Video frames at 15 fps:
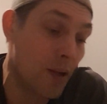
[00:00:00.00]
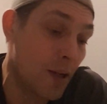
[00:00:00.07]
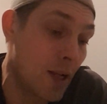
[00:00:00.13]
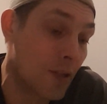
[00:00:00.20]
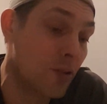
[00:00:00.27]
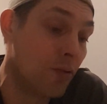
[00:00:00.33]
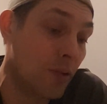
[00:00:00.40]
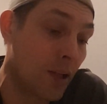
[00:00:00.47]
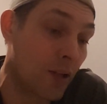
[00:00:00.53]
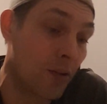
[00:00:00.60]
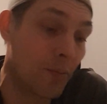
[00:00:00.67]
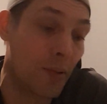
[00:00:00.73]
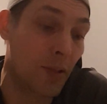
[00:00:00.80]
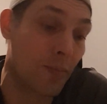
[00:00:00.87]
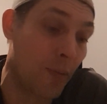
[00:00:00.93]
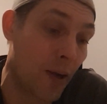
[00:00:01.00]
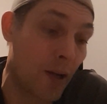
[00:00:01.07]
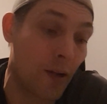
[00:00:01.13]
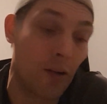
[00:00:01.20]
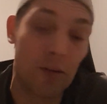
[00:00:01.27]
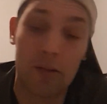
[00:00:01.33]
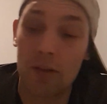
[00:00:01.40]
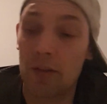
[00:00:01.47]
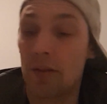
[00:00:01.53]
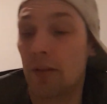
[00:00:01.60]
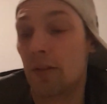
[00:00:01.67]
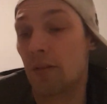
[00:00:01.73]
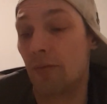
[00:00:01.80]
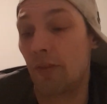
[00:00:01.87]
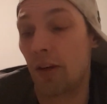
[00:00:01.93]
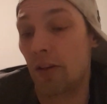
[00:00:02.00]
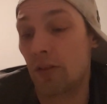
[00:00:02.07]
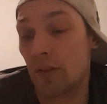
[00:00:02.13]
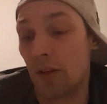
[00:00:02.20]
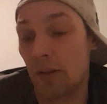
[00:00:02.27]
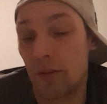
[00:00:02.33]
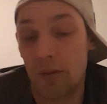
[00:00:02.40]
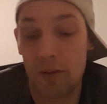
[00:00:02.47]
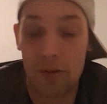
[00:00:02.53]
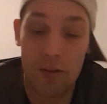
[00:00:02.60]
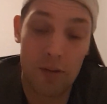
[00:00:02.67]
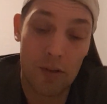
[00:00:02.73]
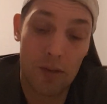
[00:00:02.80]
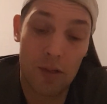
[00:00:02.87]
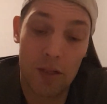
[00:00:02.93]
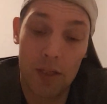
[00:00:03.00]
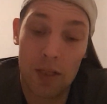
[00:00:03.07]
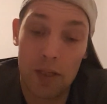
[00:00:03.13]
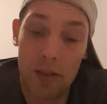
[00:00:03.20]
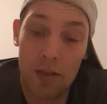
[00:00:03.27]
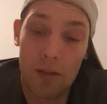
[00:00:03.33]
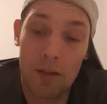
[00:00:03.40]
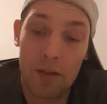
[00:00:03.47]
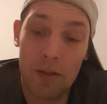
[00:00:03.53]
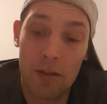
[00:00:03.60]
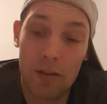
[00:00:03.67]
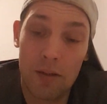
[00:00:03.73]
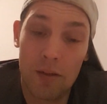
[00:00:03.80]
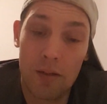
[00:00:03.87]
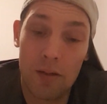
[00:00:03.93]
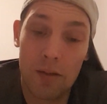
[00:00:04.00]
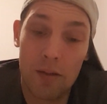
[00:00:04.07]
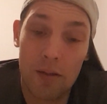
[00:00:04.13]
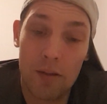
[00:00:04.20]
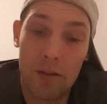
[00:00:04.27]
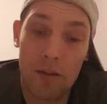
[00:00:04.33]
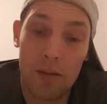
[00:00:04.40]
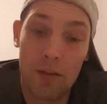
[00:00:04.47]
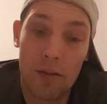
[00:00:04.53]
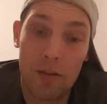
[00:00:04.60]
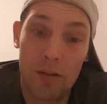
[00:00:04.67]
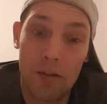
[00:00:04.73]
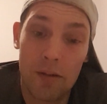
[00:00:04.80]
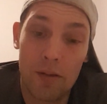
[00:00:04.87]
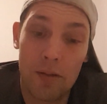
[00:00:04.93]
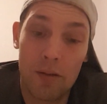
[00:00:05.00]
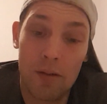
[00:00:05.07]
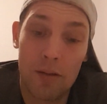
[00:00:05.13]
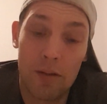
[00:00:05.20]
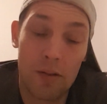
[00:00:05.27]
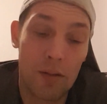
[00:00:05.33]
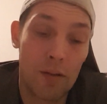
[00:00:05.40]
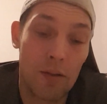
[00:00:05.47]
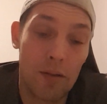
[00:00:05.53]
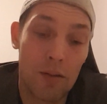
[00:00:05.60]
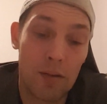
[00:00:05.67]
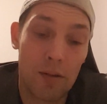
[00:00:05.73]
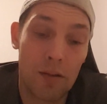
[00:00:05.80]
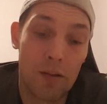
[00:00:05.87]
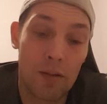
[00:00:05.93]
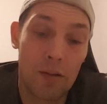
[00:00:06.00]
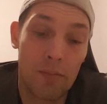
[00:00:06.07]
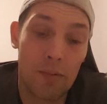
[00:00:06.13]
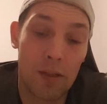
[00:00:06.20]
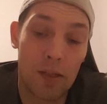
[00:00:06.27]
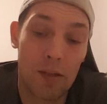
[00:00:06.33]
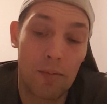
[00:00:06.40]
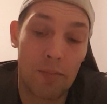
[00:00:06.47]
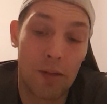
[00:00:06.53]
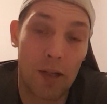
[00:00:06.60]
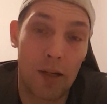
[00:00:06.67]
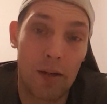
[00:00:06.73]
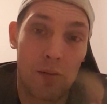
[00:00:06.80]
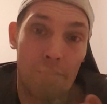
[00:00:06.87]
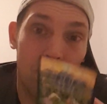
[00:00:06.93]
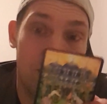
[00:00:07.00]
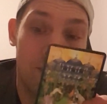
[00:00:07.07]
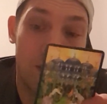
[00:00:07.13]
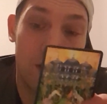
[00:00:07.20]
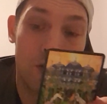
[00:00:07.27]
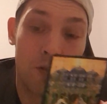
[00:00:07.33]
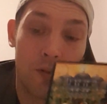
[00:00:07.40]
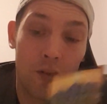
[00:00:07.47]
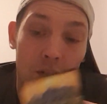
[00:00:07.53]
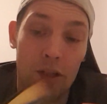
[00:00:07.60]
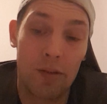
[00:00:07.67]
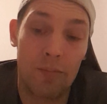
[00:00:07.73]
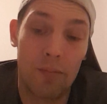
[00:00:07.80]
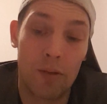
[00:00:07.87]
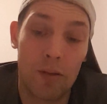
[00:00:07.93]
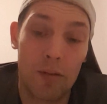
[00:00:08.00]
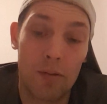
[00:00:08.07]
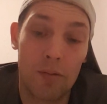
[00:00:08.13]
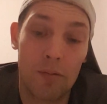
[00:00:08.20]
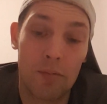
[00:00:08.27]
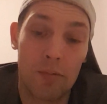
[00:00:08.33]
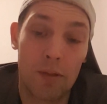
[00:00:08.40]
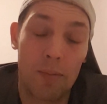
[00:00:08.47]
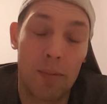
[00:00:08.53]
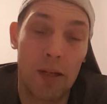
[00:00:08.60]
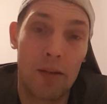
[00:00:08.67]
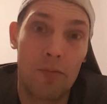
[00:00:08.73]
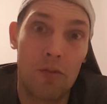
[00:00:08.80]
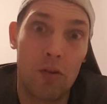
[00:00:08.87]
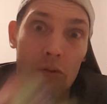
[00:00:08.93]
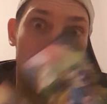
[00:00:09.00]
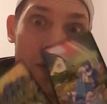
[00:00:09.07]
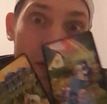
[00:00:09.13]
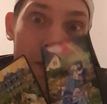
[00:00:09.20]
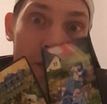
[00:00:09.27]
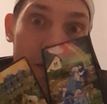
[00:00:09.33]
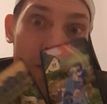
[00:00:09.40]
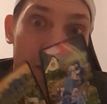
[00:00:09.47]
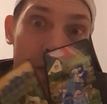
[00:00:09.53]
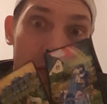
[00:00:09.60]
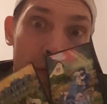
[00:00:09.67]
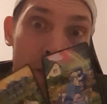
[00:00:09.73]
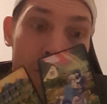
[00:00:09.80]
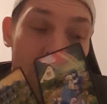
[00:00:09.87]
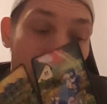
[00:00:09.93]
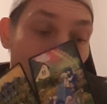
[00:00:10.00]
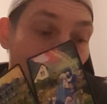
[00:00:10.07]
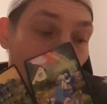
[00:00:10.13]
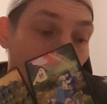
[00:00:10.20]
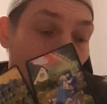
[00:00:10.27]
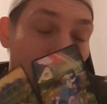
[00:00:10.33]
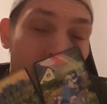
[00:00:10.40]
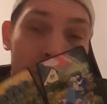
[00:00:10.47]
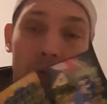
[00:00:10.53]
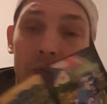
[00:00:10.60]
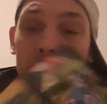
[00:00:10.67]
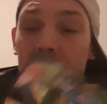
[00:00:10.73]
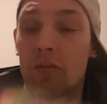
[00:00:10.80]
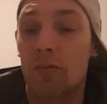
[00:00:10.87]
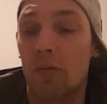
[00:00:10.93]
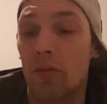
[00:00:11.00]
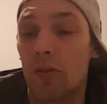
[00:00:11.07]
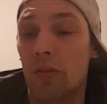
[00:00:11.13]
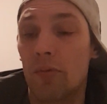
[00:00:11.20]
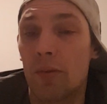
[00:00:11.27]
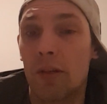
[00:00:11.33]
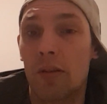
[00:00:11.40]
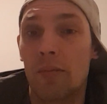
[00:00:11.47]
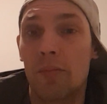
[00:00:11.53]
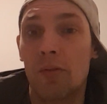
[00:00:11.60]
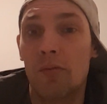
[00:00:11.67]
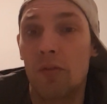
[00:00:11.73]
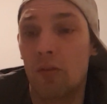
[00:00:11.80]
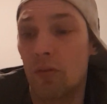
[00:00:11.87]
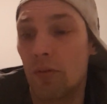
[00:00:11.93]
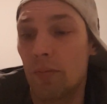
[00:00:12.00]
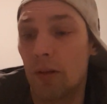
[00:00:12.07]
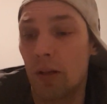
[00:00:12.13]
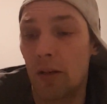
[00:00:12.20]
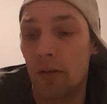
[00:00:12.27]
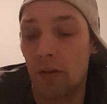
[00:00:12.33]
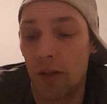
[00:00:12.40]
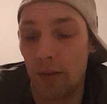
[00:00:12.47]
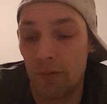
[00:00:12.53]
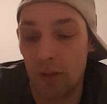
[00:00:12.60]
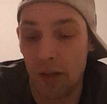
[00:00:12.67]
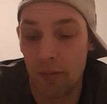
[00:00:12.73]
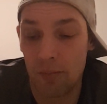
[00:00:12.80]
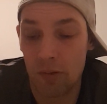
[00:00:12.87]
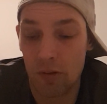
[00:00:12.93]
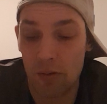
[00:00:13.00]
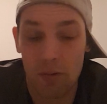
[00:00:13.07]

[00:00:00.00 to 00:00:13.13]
That's who they could be spying on because this is a fire sign. Mm-hmm. be some kind of major achievement. Somebody you've known in, this isn't your first rodeo with them, you've known them in other lifetimes.